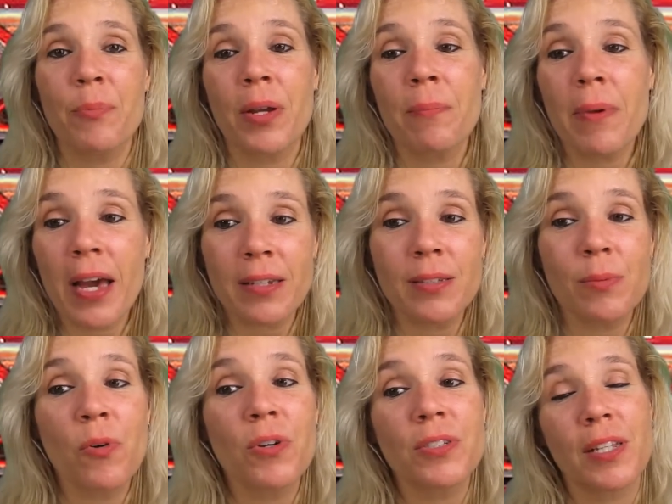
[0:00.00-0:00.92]
Bring back
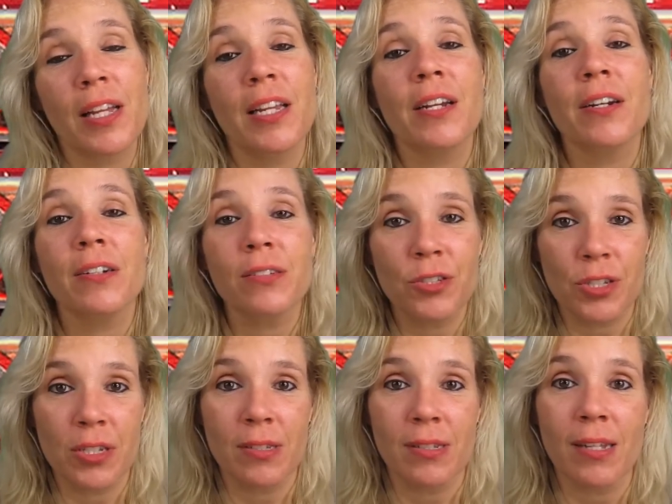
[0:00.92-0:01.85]
some more skinny girl
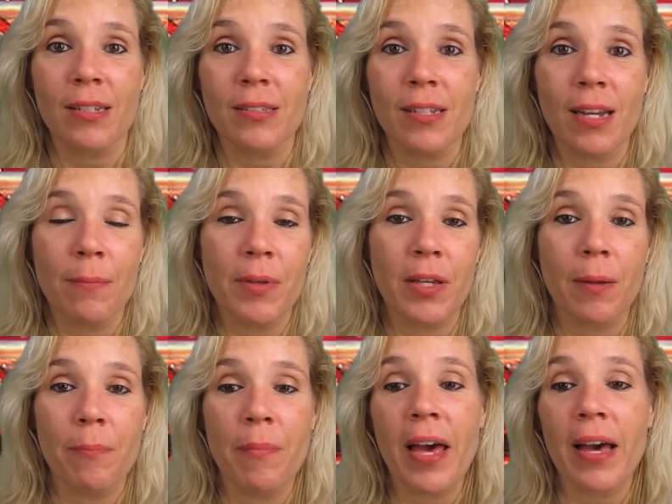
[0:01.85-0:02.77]
jeans next time you
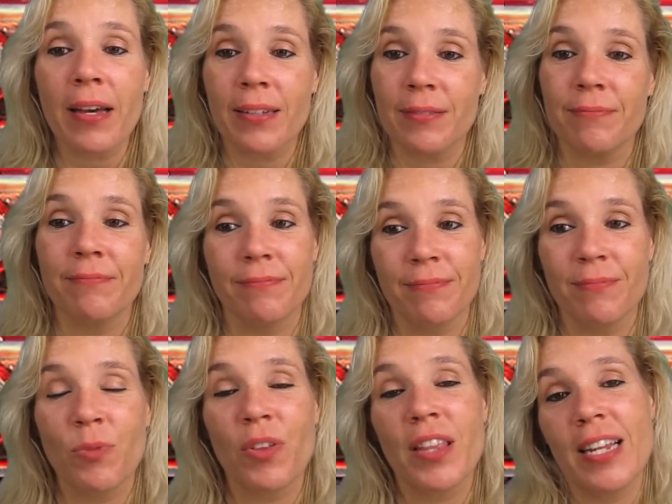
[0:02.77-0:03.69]
come back.
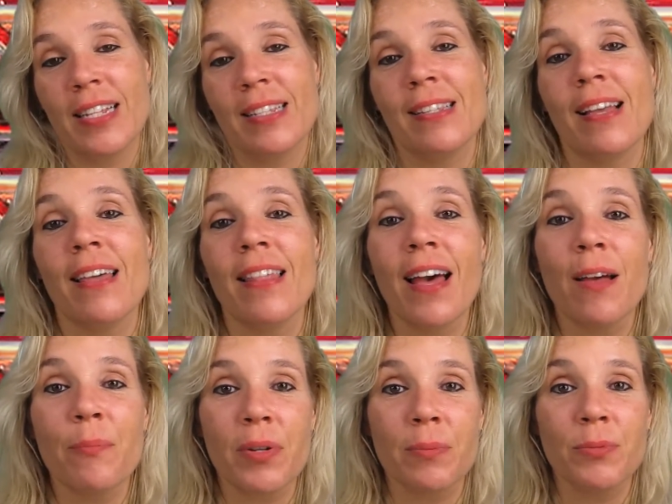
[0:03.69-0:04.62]
Well, they didn't say
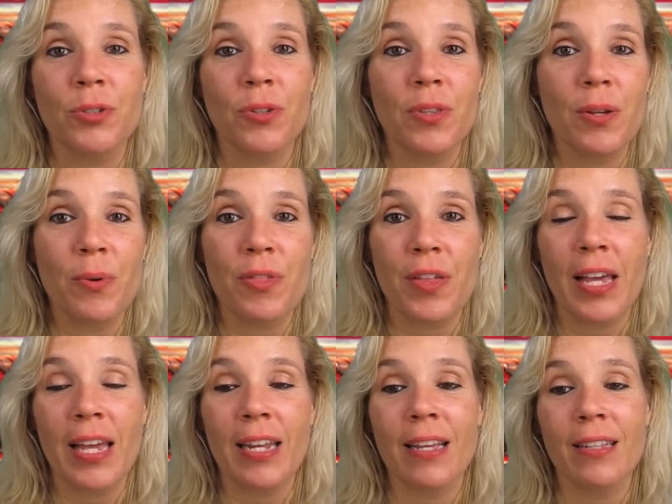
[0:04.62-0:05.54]
that, but I'm sure they were
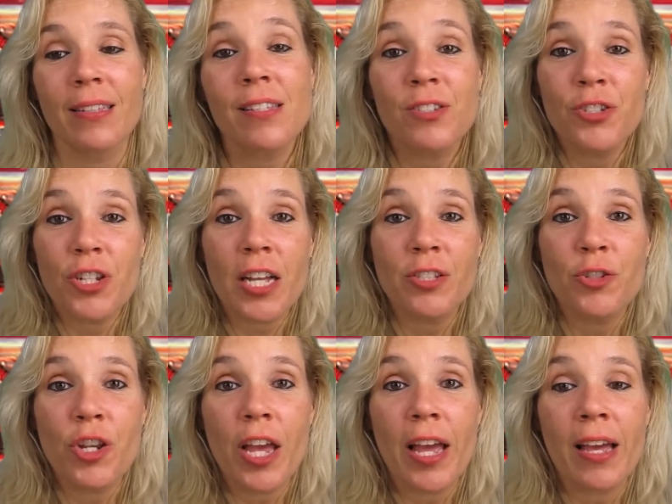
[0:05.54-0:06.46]
thinking it.
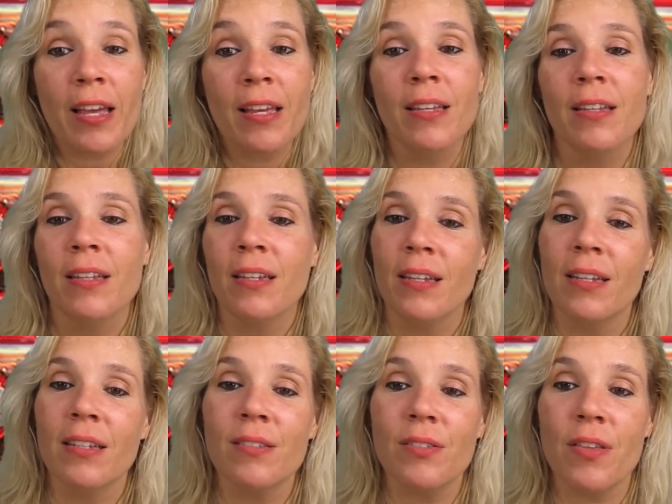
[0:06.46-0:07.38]
Cha-ching.
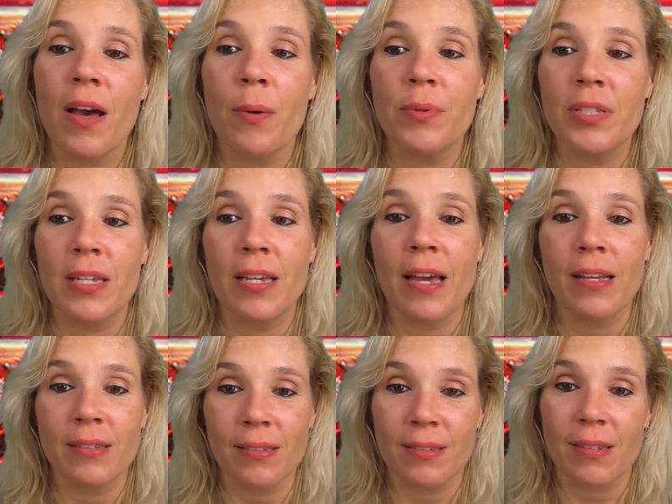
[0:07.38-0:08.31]
So that was a
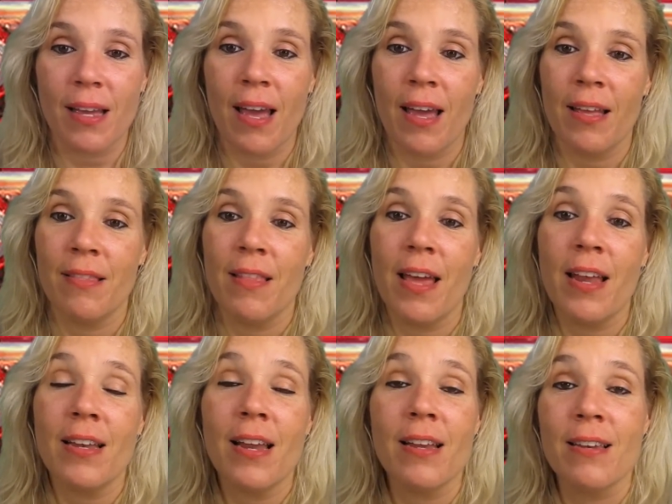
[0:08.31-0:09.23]
yes. And
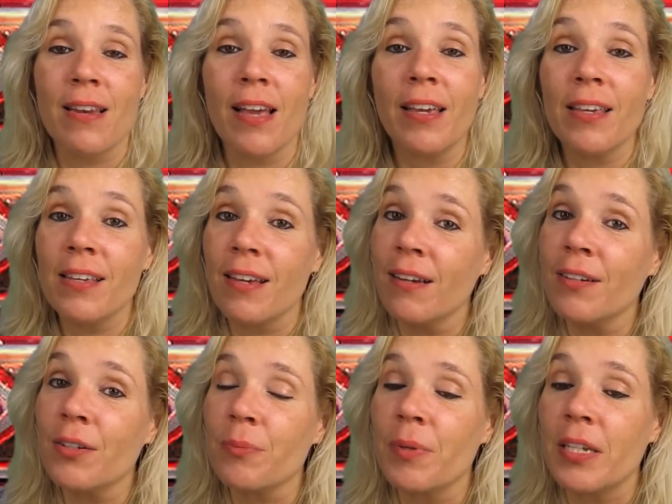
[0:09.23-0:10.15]
then Nick
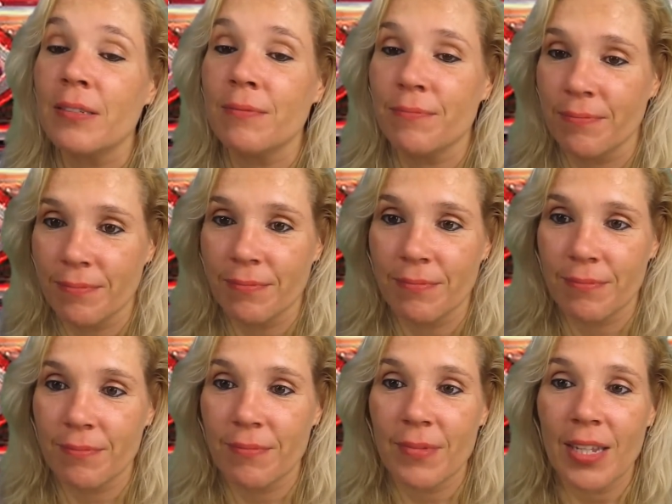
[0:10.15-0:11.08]
Youngerman.
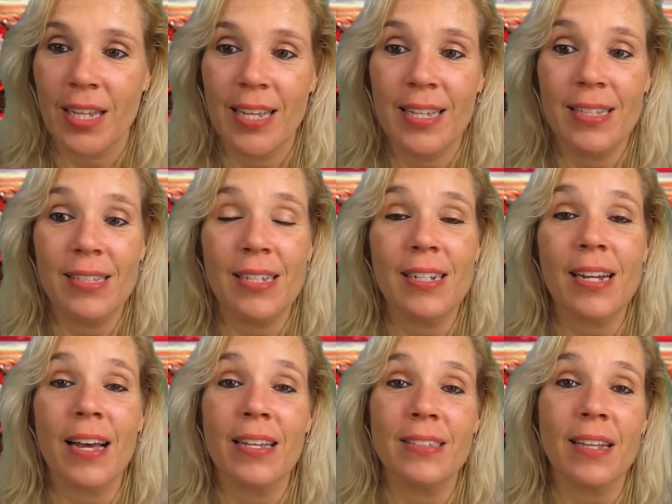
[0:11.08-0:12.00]
He did
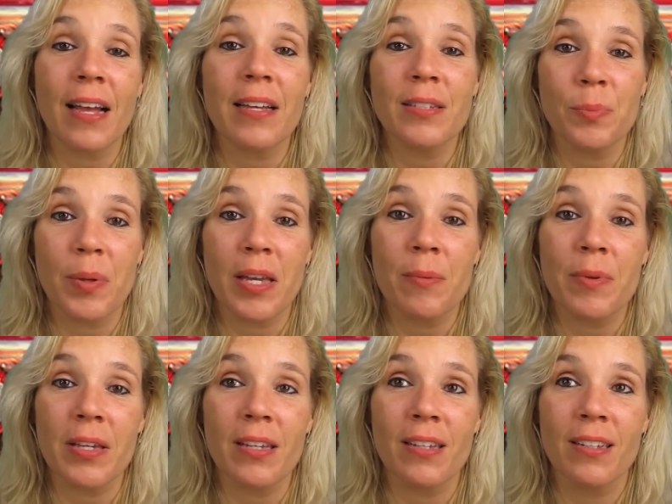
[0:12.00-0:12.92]
Ice Ice
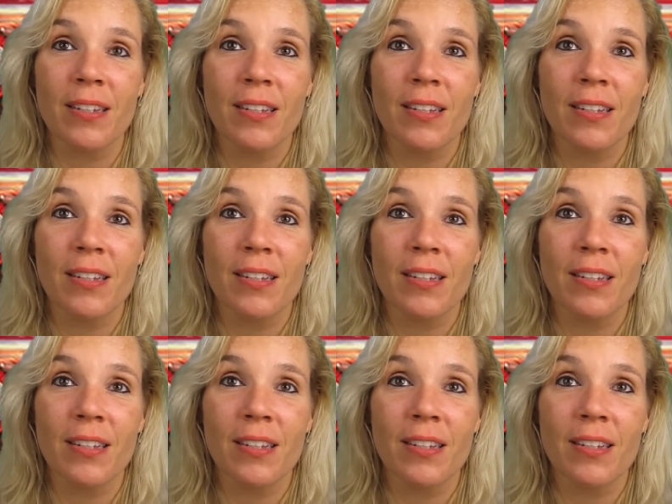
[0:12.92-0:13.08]
Baby.